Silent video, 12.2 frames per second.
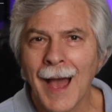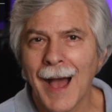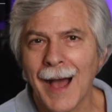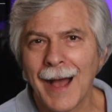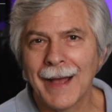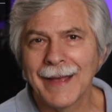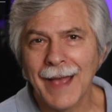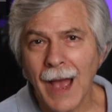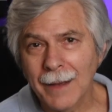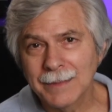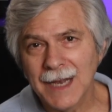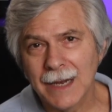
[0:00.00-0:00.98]
Hi,
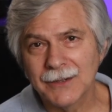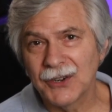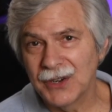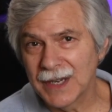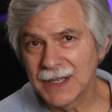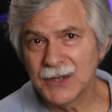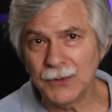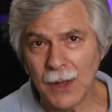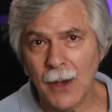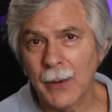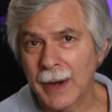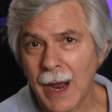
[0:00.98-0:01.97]
I'm Dr. Nick Tullo,